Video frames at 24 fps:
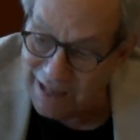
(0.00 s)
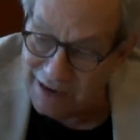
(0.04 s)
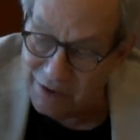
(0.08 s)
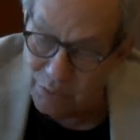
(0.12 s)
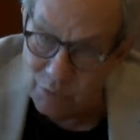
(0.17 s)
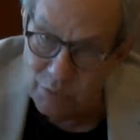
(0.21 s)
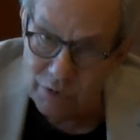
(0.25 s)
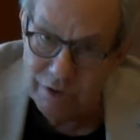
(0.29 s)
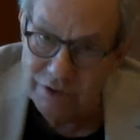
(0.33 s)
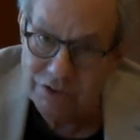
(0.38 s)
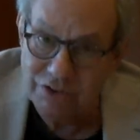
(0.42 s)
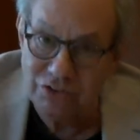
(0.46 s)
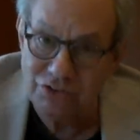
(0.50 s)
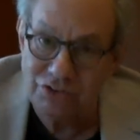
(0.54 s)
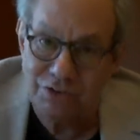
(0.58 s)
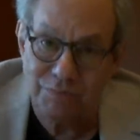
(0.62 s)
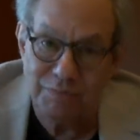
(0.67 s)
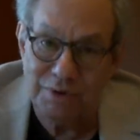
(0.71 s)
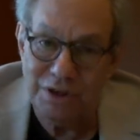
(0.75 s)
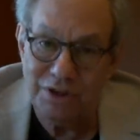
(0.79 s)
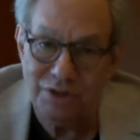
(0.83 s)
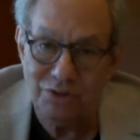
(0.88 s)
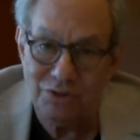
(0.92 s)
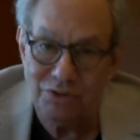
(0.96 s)
a word you
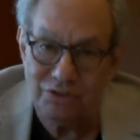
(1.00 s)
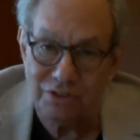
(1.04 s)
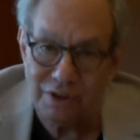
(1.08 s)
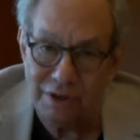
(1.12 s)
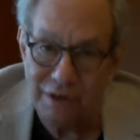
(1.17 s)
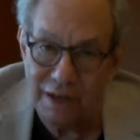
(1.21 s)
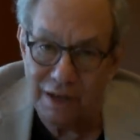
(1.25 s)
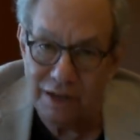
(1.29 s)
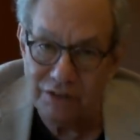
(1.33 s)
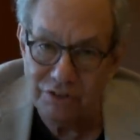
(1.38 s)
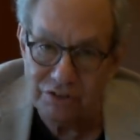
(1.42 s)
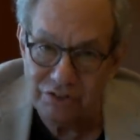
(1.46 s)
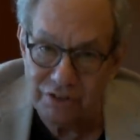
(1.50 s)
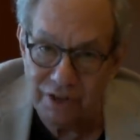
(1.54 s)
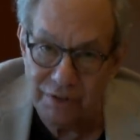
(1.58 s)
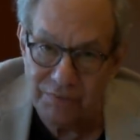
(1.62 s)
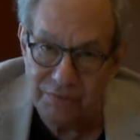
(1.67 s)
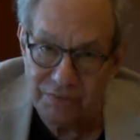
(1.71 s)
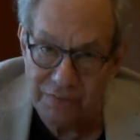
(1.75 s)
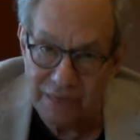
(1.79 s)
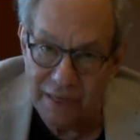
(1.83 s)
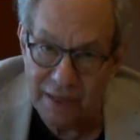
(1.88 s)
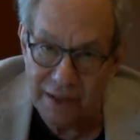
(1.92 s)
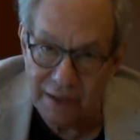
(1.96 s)
should be using as a
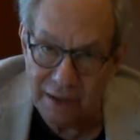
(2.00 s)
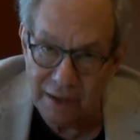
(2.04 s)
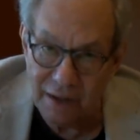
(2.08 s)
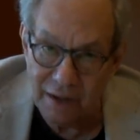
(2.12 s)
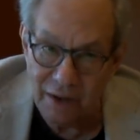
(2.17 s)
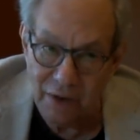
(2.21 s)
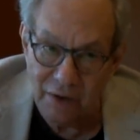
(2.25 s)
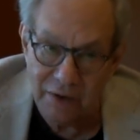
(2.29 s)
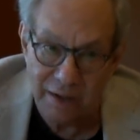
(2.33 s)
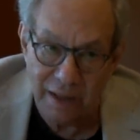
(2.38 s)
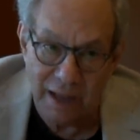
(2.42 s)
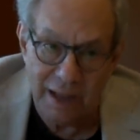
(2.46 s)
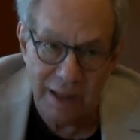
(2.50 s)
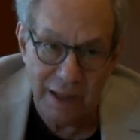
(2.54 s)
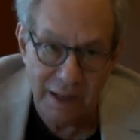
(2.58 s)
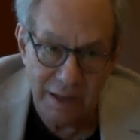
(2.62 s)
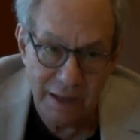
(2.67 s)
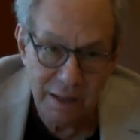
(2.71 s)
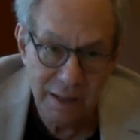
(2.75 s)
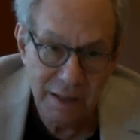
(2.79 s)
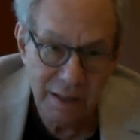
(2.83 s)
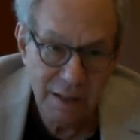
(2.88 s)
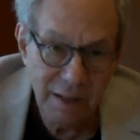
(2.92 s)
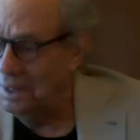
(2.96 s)
thing, okay?
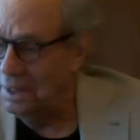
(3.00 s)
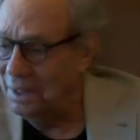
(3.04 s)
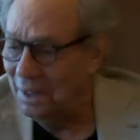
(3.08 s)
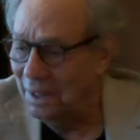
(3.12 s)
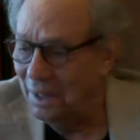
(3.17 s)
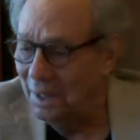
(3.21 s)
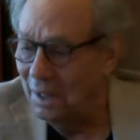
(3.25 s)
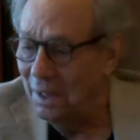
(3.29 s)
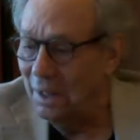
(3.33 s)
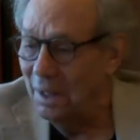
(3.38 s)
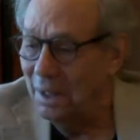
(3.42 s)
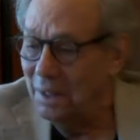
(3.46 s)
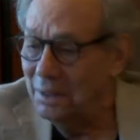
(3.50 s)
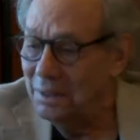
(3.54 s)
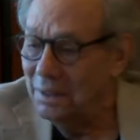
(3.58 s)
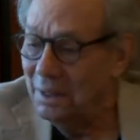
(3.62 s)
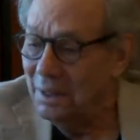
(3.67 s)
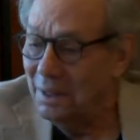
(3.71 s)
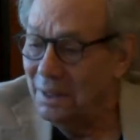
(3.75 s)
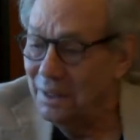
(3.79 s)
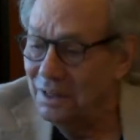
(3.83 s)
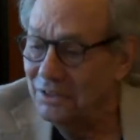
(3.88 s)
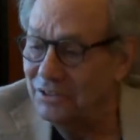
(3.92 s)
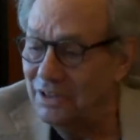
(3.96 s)

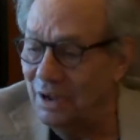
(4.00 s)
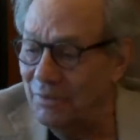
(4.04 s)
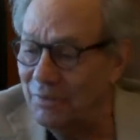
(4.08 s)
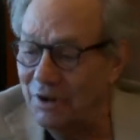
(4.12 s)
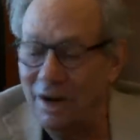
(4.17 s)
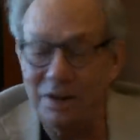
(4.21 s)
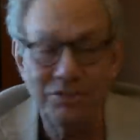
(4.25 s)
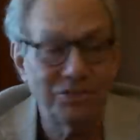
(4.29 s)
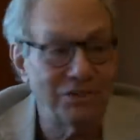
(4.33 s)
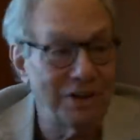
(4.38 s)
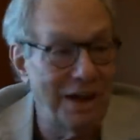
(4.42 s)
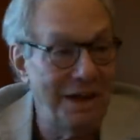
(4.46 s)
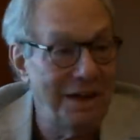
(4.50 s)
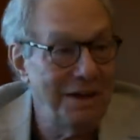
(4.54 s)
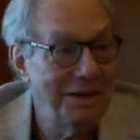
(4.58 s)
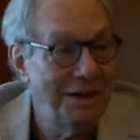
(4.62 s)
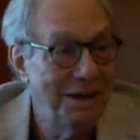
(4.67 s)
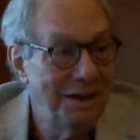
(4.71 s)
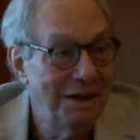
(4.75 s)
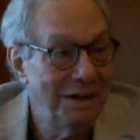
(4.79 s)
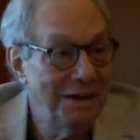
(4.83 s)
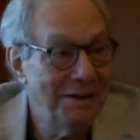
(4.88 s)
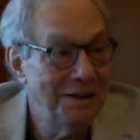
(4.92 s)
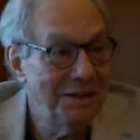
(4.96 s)
Is that what I said?
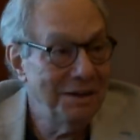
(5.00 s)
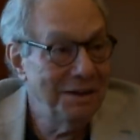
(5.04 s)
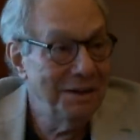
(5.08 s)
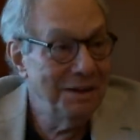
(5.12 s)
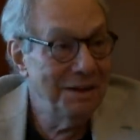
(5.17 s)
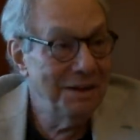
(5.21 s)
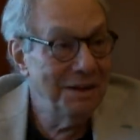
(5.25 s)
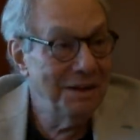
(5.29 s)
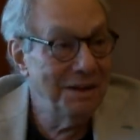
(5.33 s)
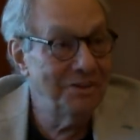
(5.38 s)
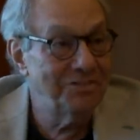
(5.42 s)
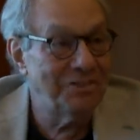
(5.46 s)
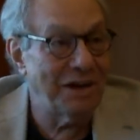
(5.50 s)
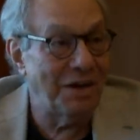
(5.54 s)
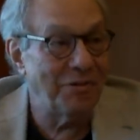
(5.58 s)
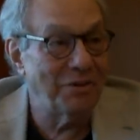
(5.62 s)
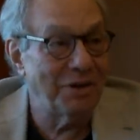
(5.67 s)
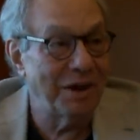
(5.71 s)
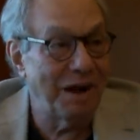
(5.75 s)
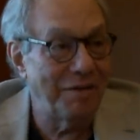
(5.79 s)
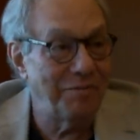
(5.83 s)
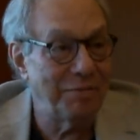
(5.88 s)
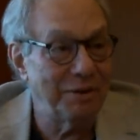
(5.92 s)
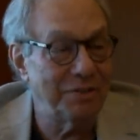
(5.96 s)
Is that
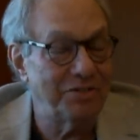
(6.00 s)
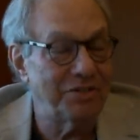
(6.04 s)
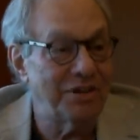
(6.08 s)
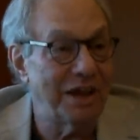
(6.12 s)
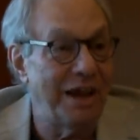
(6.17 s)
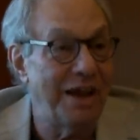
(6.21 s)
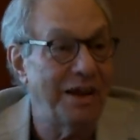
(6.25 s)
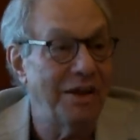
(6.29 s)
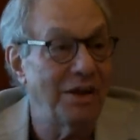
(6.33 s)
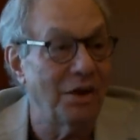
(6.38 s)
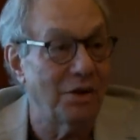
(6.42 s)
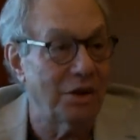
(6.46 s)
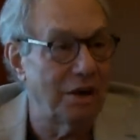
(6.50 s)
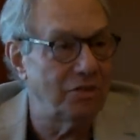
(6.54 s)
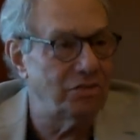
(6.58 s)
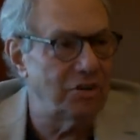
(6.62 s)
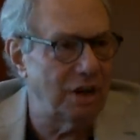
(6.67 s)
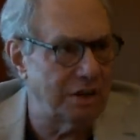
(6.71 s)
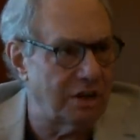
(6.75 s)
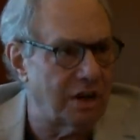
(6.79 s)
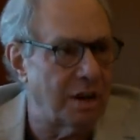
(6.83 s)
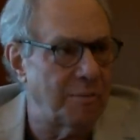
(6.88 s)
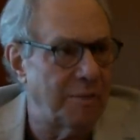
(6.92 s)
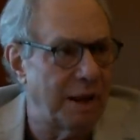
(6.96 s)
what I've been saying? Or I
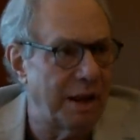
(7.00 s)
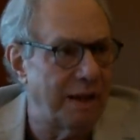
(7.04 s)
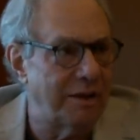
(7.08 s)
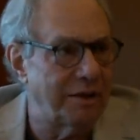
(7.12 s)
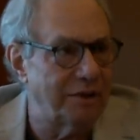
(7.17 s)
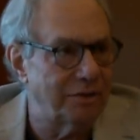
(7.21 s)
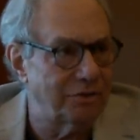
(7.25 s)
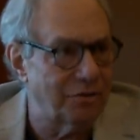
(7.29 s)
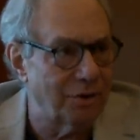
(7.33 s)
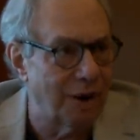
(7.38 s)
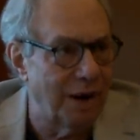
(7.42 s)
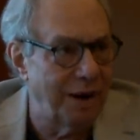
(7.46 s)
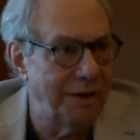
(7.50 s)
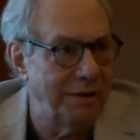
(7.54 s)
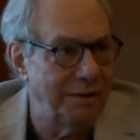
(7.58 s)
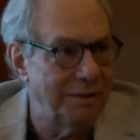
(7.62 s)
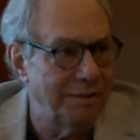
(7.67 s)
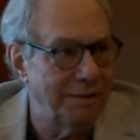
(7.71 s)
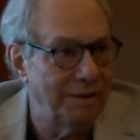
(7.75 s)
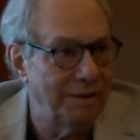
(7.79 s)
said commanders, right?